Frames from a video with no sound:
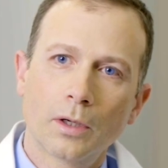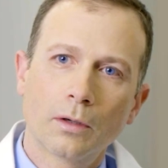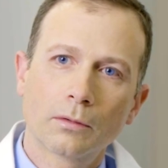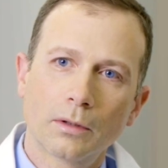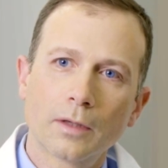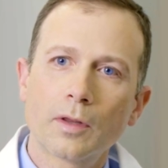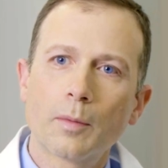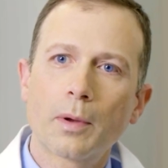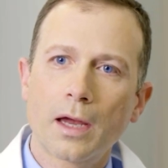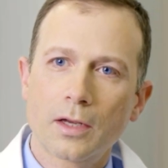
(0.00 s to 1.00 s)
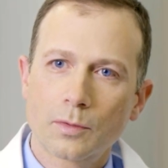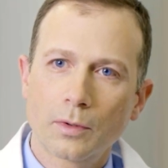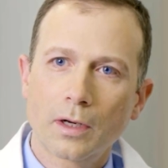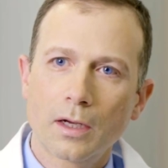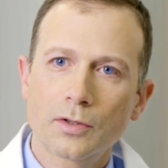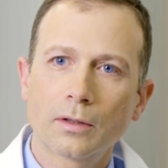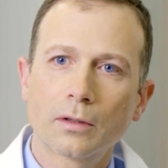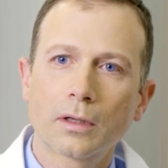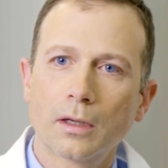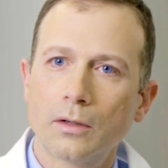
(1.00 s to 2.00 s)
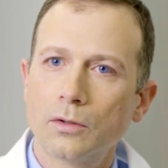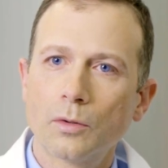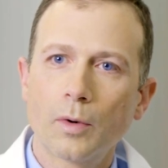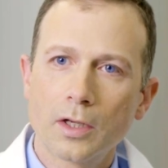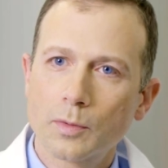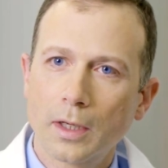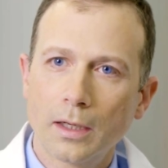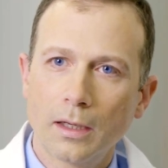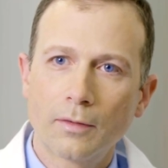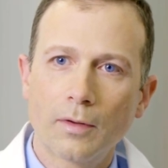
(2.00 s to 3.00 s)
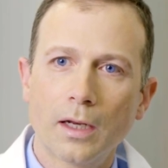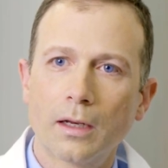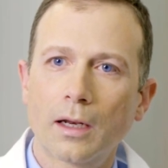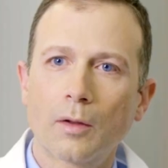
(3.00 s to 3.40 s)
We don't live in the past. We're constantly looking at new ways we can innovate and